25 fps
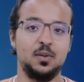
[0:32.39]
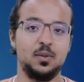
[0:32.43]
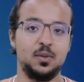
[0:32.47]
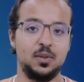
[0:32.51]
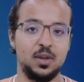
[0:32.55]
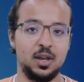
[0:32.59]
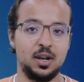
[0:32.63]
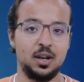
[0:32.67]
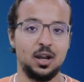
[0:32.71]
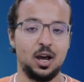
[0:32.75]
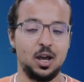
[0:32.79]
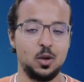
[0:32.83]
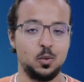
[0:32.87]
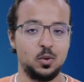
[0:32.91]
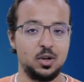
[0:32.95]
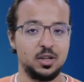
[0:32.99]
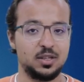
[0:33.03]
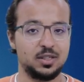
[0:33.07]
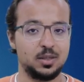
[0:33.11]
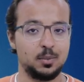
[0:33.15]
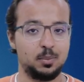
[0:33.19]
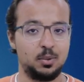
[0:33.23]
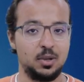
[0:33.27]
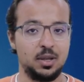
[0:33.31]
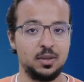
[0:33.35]
Then I will
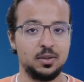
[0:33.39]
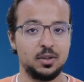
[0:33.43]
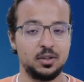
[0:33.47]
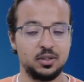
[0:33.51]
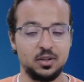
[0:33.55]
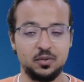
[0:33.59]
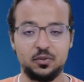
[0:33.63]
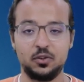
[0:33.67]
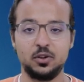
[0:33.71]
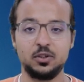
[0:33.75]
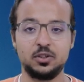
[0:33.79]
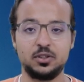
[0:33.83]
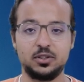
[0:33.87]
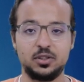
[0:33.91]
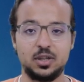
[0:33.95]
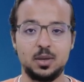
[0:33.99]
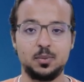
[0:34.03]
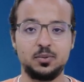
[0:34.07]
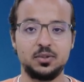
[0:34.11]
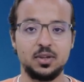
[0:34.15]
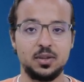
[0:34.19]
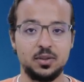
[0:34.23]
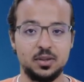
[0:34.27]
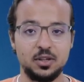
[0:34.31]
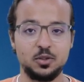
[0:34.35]
explain the different
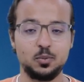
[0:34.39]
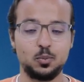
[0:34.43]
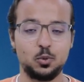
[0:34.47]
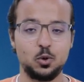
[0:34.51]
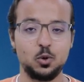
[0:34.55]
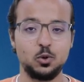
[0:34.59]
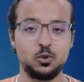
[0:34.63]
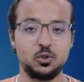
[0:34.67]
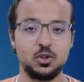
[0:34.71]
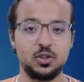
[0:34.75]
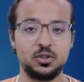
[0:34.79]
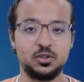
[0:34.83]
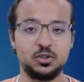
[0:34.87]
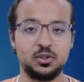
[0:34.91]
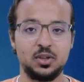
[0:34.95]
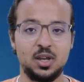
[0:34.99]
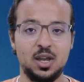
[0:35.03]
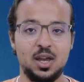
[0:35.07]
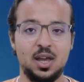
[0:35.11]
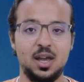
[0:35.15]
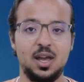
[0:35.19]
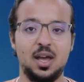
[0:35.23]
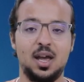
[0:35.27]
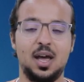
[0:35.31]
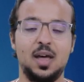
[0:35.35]
steps in this process
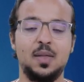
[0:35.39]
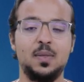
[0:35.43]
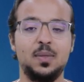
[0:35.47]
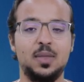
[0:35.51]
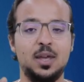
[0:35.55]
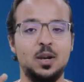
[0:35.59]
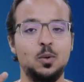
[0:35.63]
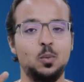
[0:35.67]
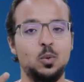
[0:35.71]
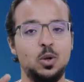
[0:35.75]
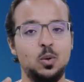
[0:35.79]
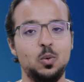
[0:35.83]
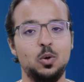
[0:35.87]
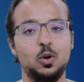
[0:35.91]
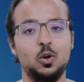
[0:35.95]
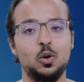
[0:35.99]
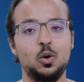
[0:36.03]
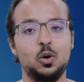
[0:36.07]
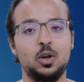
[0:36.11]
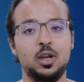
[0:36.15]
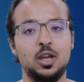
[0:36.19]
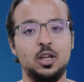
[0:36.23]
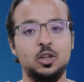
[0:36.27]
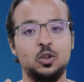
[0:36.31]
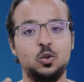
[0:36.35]
and then we will
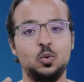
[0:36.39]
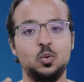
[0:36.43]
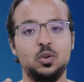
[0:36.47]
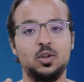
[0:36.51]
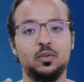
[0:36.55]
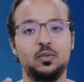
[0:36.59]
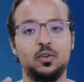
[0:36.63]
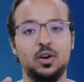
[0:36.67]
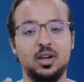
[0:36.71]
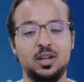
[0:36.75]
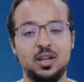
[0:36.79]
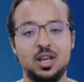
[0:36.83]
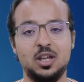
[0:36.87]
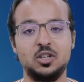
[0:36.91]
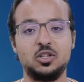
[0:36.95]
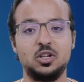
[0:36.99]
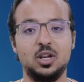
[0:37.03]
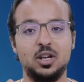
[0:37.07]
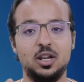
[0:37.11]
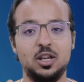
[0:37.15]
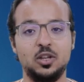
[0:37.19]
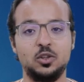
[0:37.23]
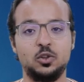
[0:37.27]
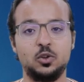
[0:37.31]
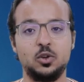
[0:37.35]
look into the
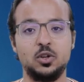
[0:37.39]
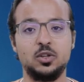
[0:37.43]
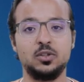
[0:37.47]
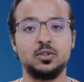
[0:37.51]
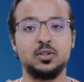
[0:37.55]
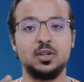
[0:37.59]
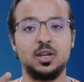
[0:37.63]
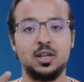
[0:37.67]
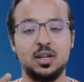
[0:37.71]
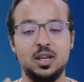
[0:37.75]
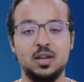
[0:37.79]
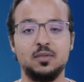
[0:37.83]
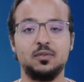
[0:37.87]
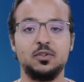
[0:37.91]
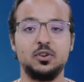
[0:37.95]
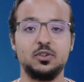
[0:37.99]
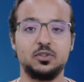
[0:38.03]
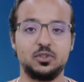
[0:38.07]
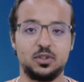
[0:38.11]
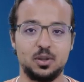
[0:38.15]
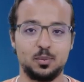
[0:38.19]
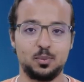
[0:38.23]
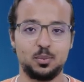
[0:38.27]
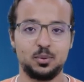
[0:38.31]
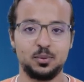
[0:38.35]
financial entries in every
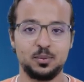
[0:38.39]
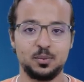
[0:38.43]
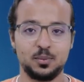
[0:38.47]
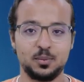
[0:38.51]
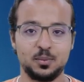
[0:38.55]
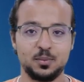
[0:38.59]
step.